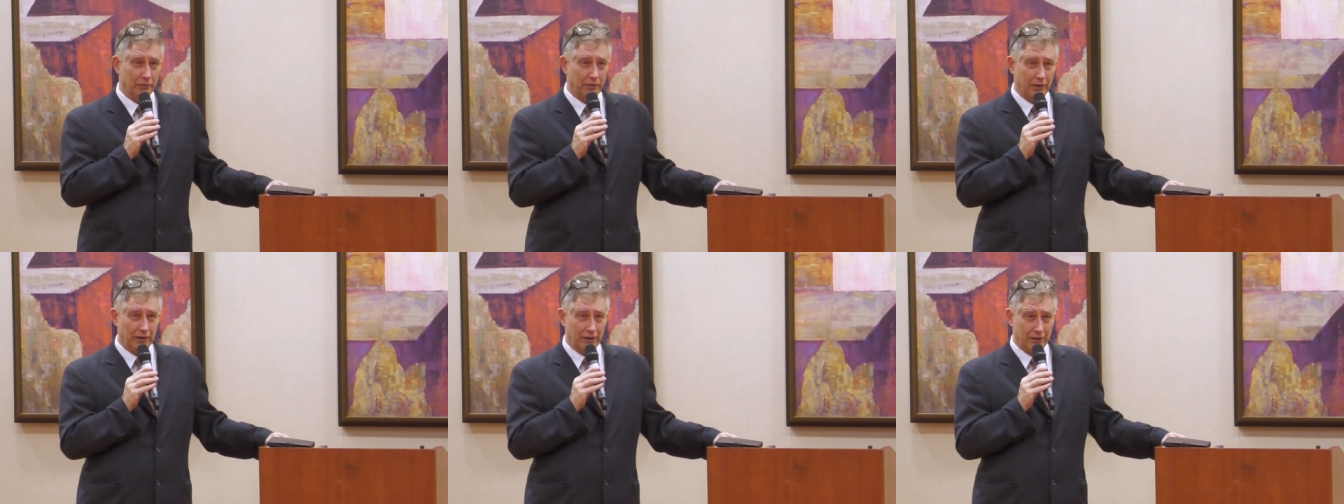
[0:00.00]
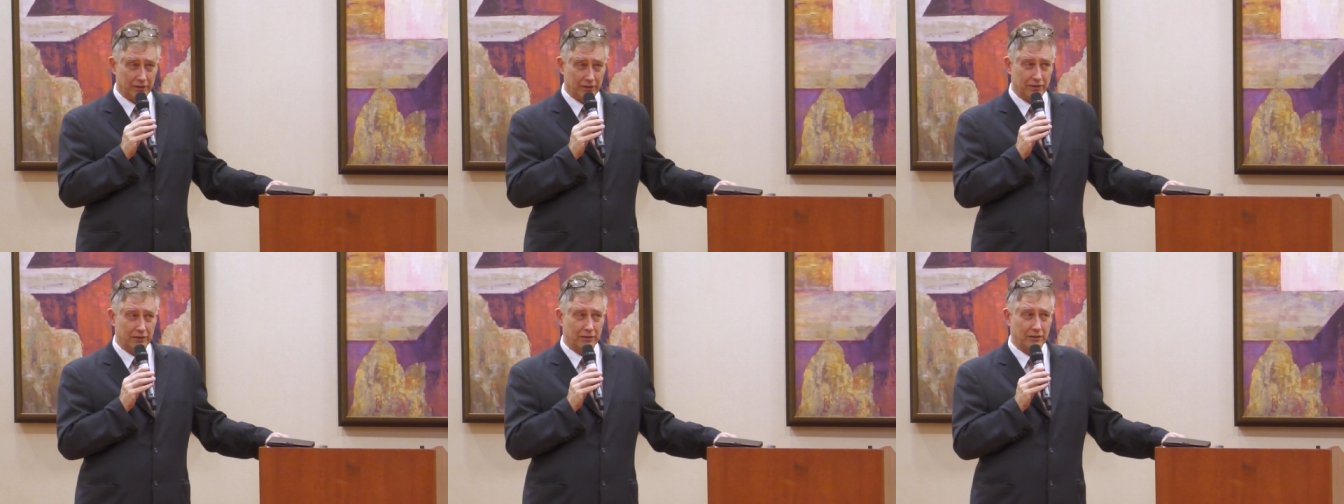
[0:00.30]

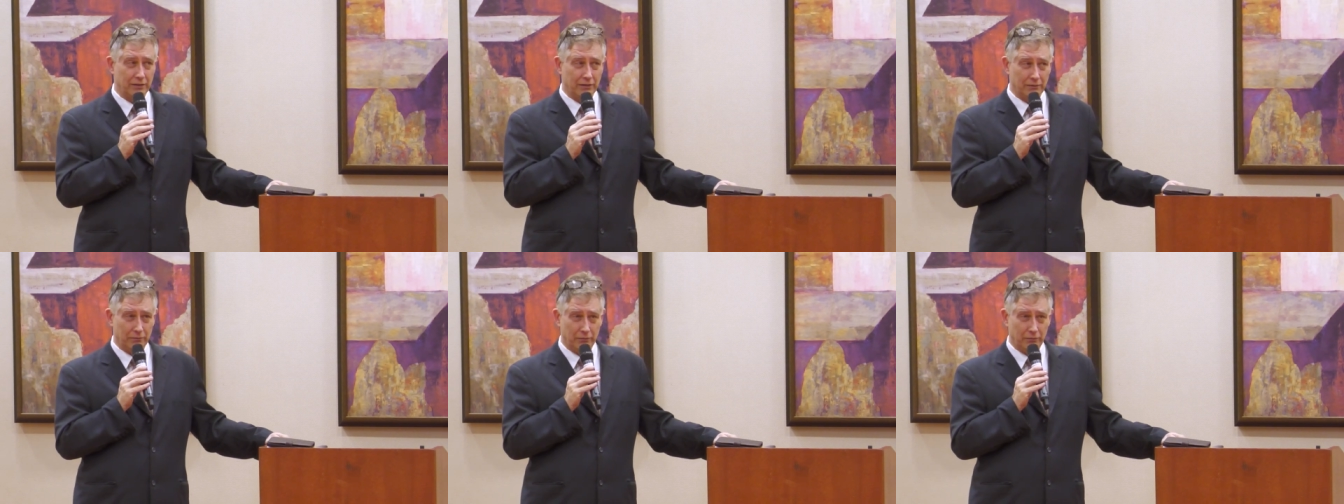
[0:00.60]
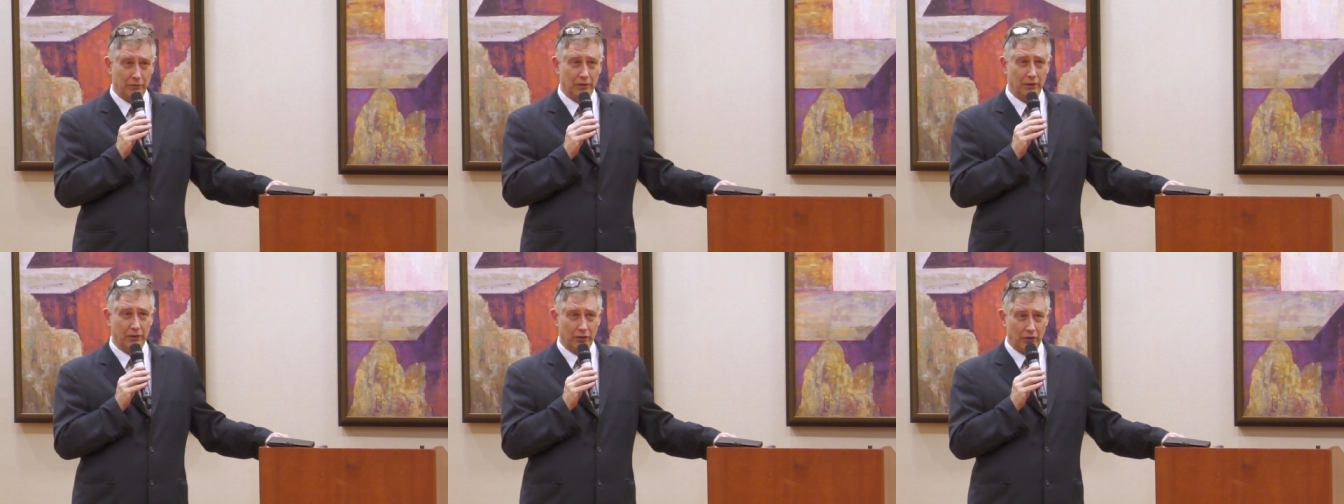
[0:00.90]
is
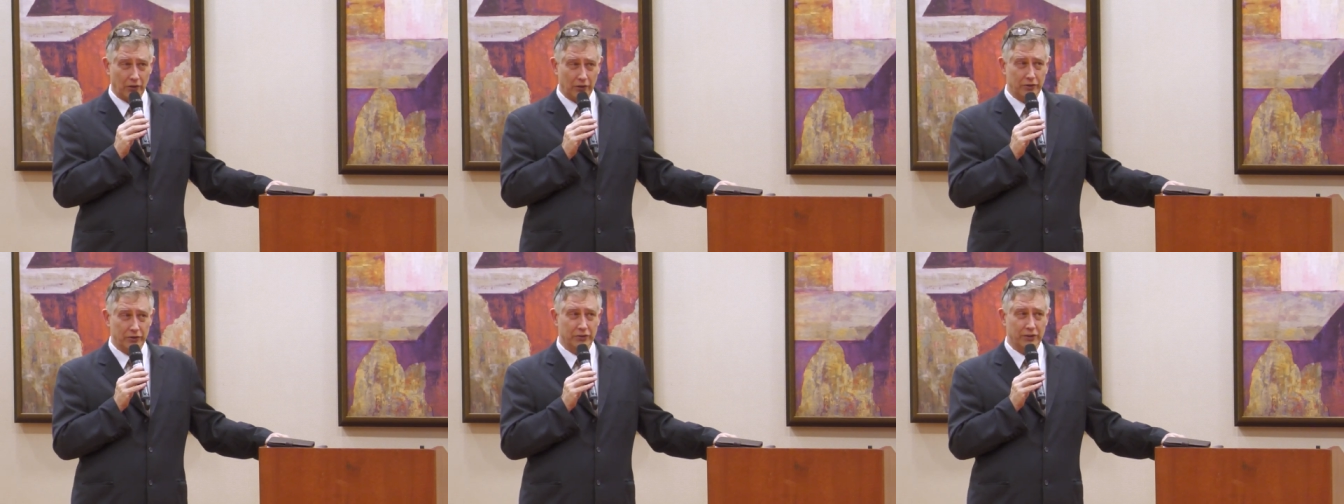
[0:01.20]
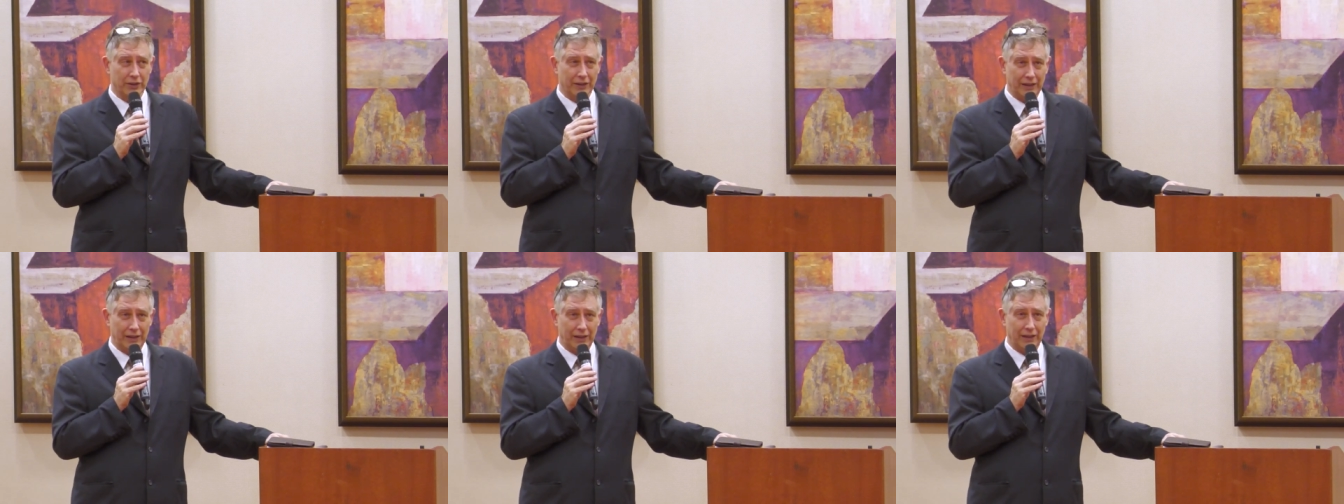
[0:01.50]

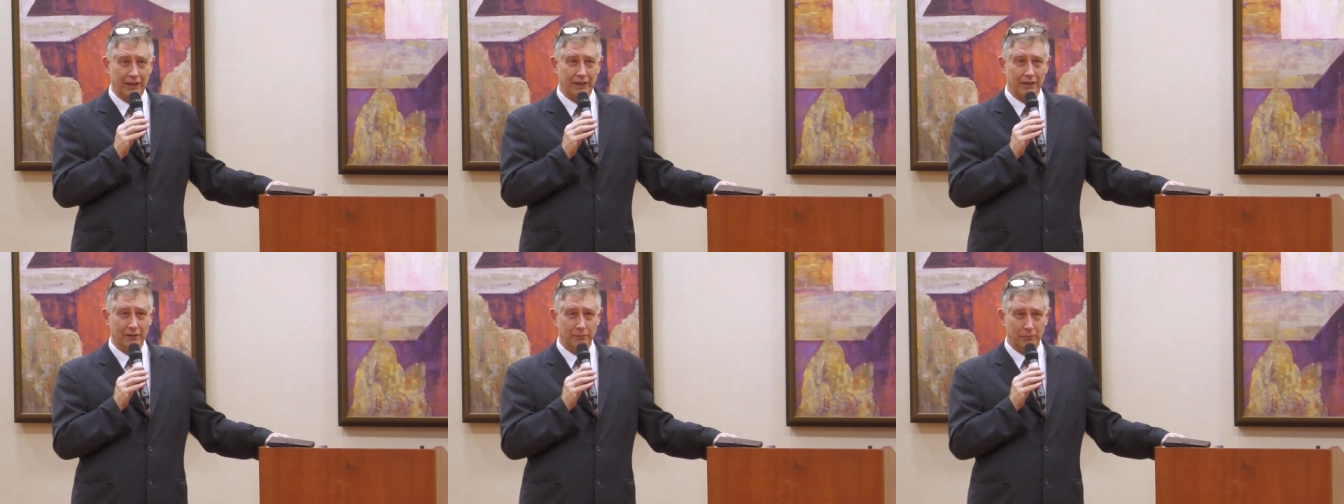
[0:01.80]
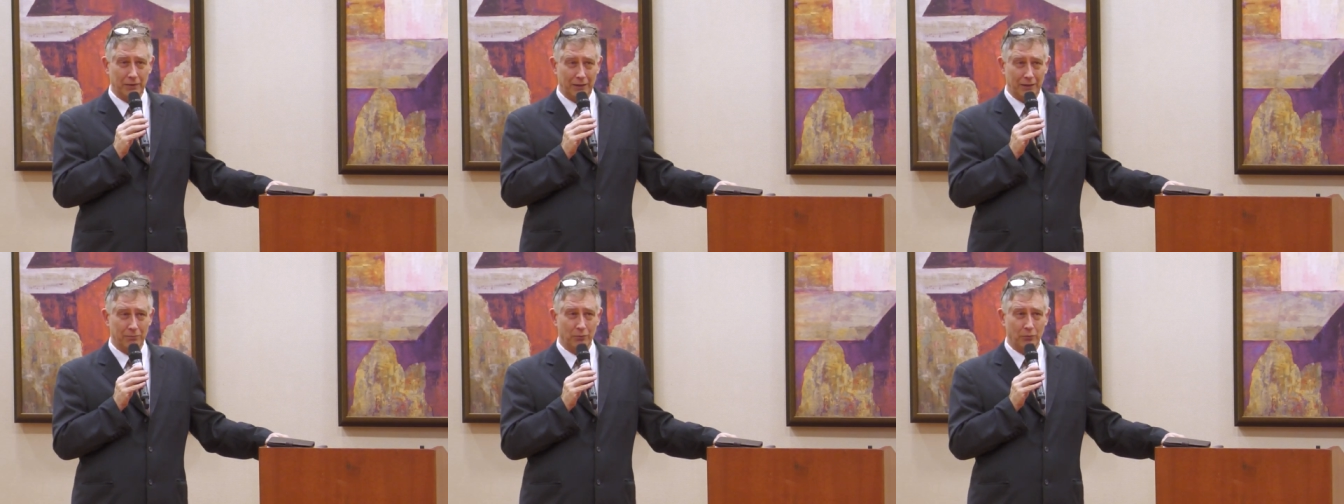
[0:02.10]
largely in
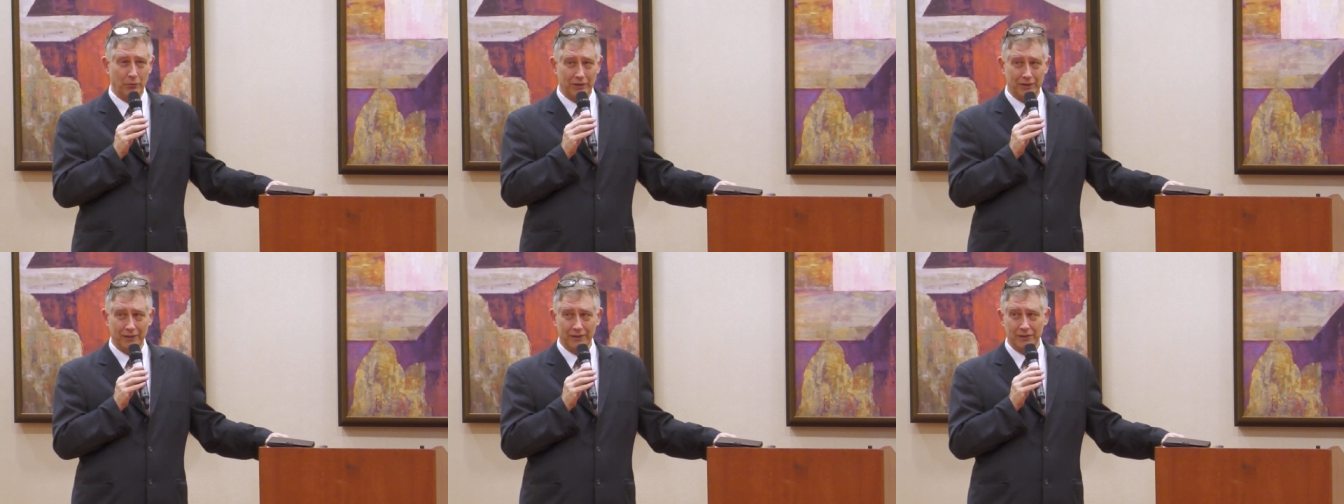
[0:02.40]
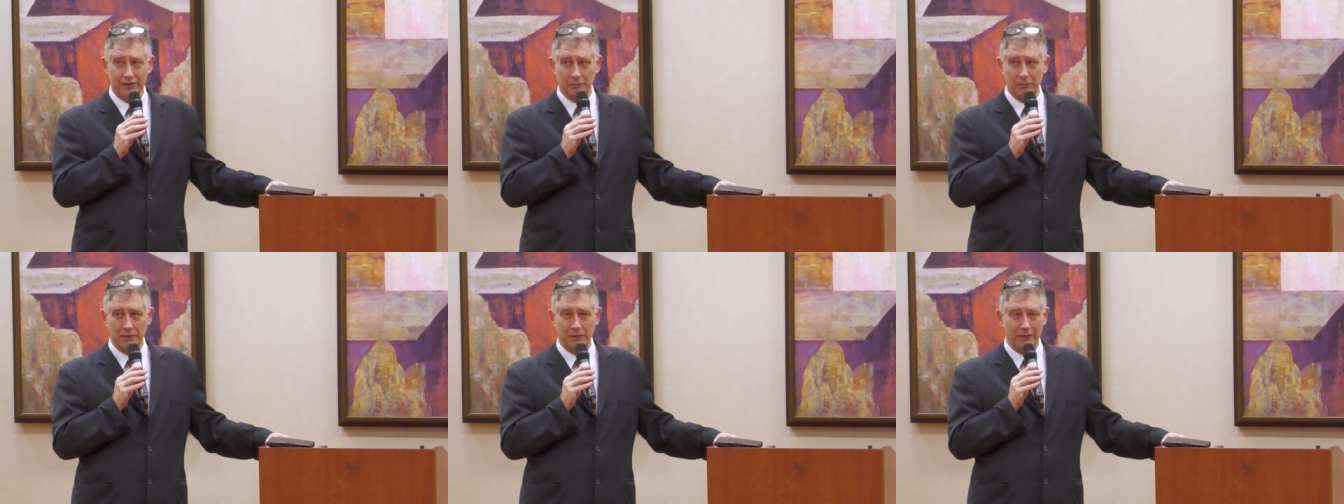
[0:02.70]
people with
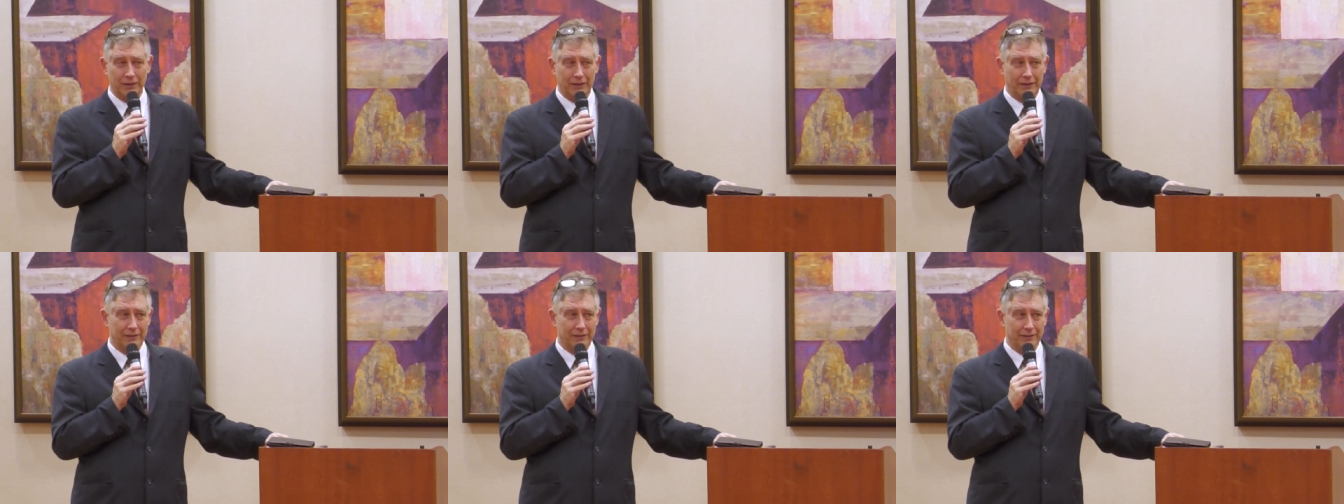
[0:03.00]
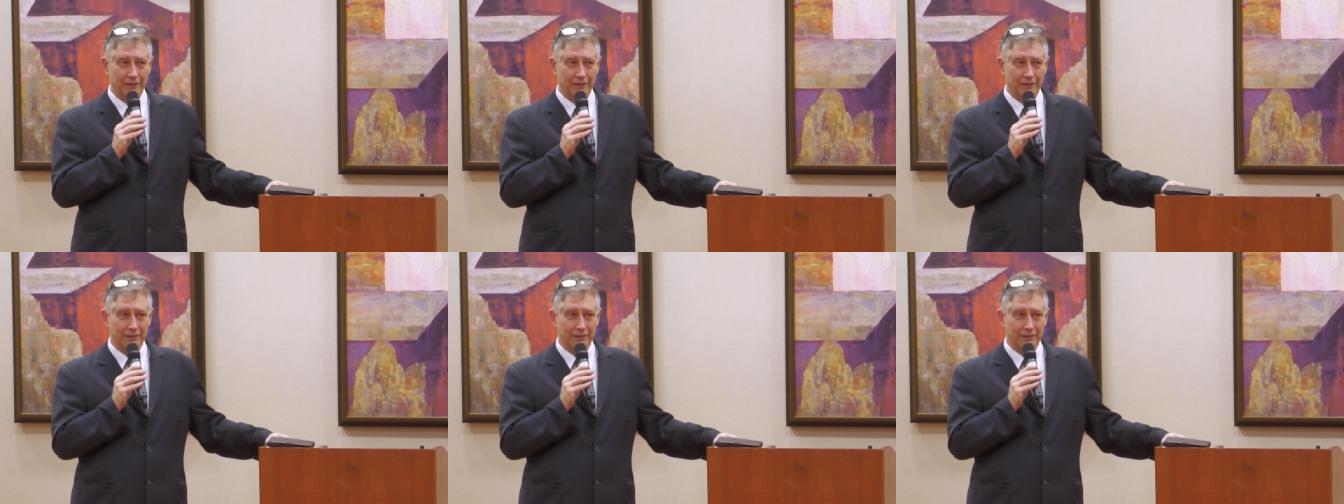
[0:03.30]
disabilities,